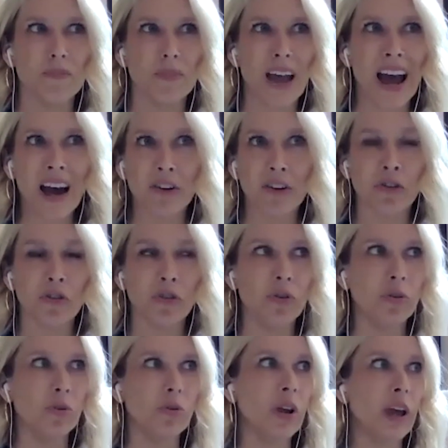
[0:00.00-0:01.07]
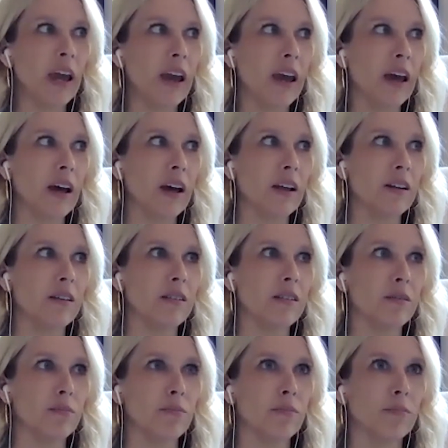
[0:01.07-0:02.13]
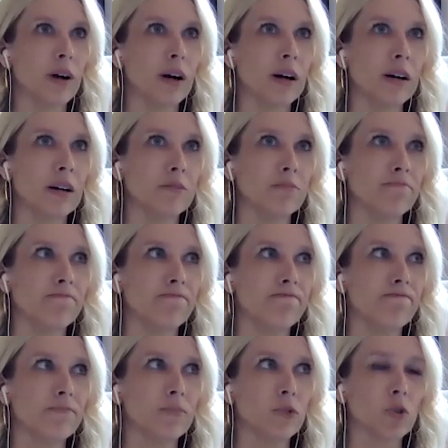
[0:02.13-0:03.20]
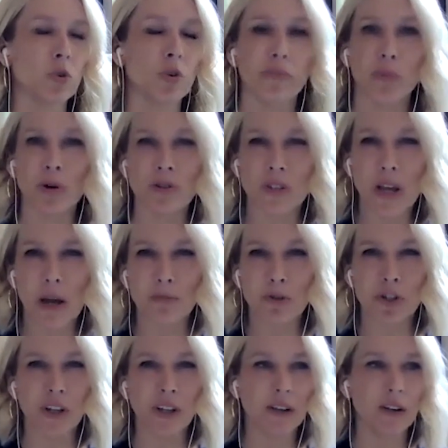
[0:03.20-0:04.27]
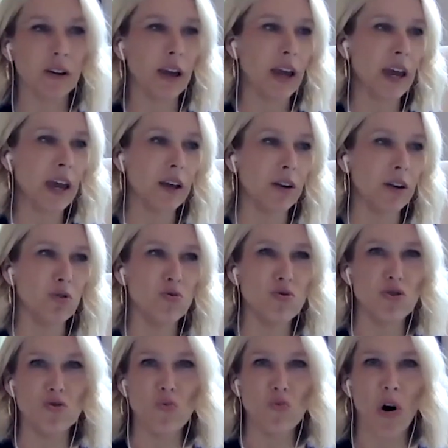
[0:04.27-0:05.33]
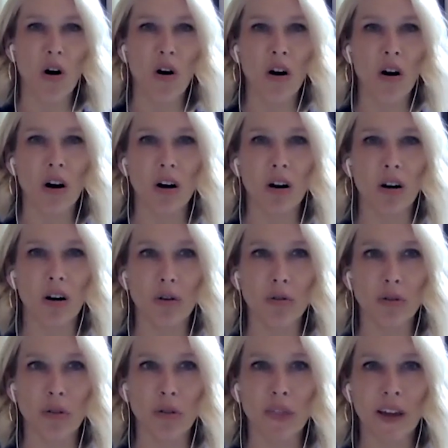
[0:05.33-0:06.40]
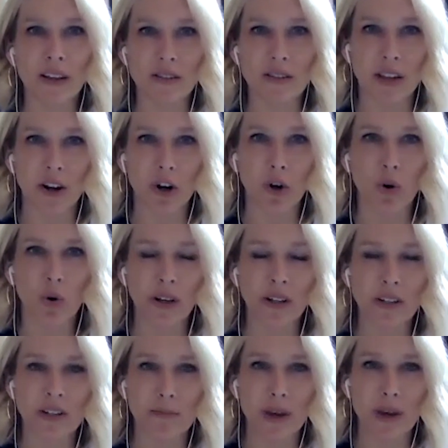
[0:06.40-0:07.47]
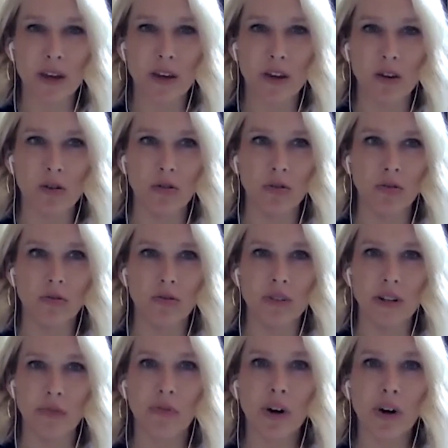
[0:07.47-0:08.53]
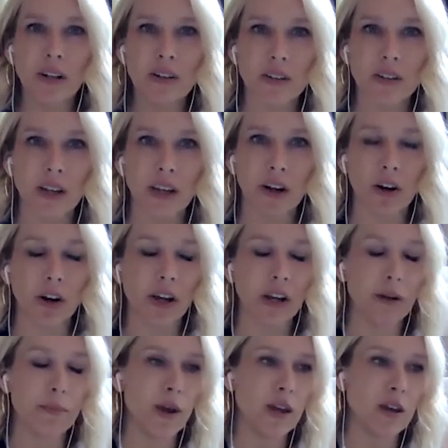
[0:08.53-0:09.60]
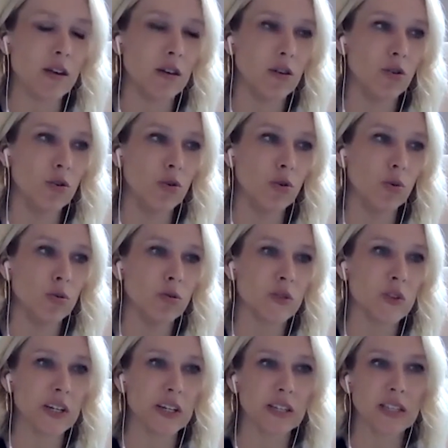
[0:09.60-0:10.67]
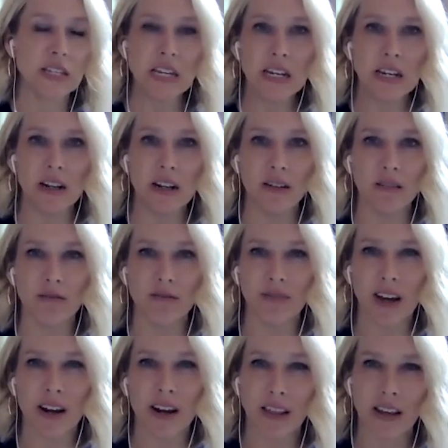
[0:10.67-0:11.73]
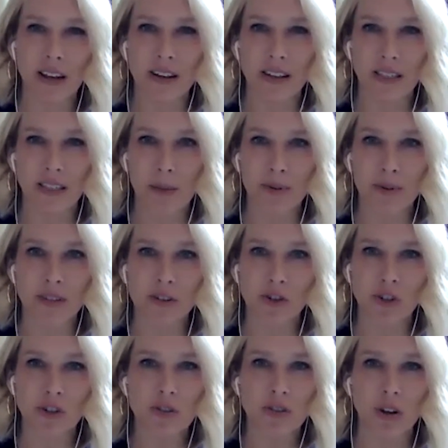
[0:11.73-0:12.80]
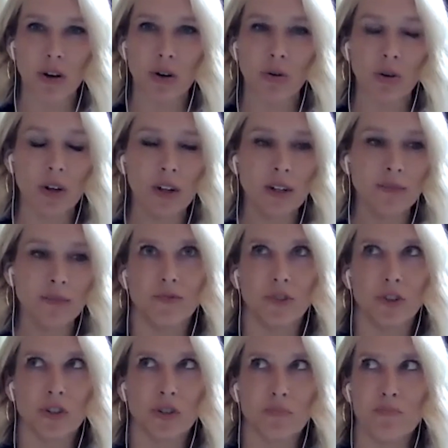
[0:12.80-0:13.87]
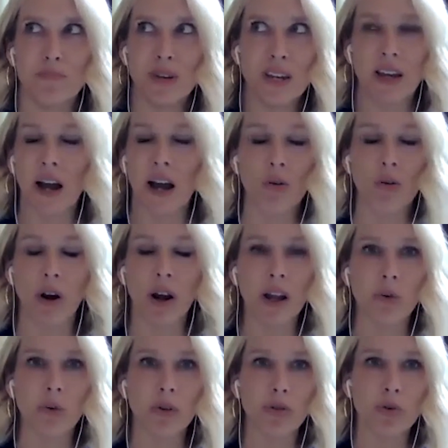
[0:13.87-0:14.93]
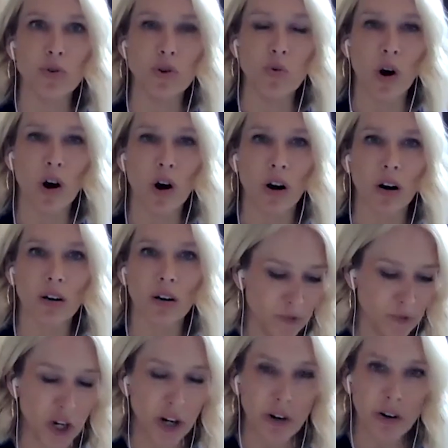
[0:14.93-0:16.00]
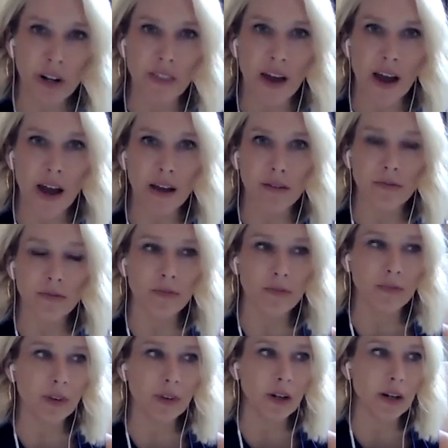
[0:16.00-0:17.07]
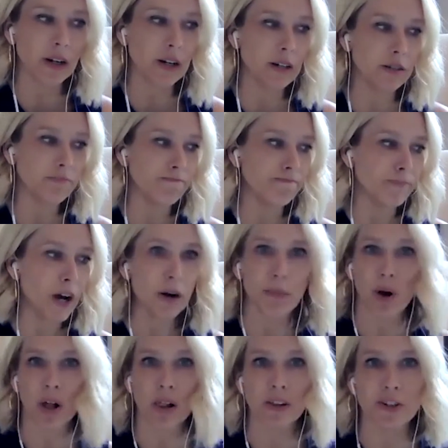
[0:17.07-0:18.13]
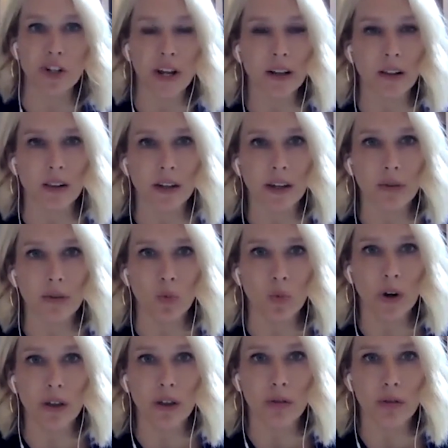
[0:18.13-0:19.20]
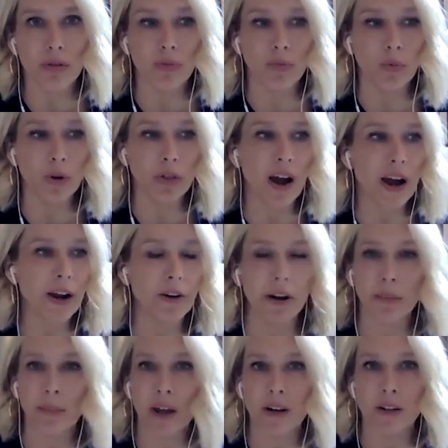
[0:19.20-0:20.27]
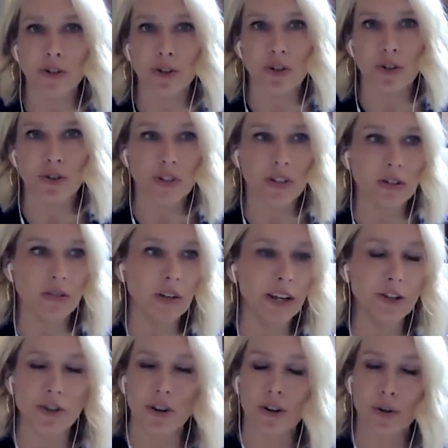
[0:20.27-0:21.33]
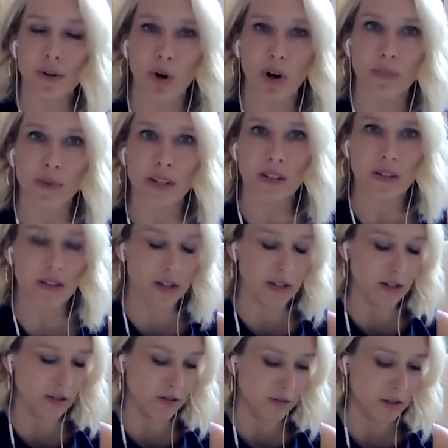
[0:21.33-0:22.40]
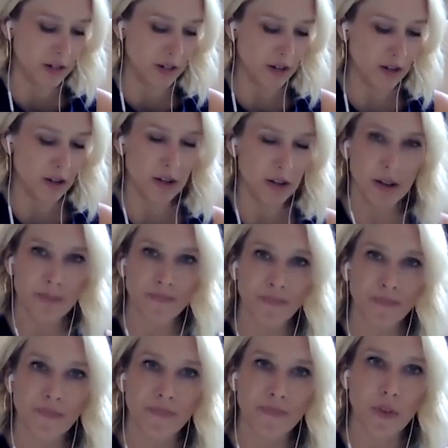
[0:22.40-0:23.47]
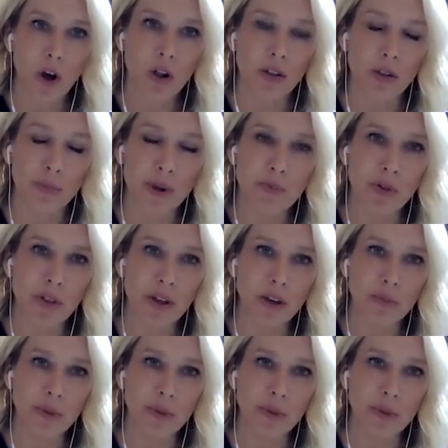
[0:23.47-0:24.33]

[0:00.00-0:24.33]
attitude and sort of perception and who you are the things that are going to make you different and are going to make you succeed in kind of landing that position. So just being outright with who you are, sharing that unapologetically with hiring managers and HR departments and all of the people that you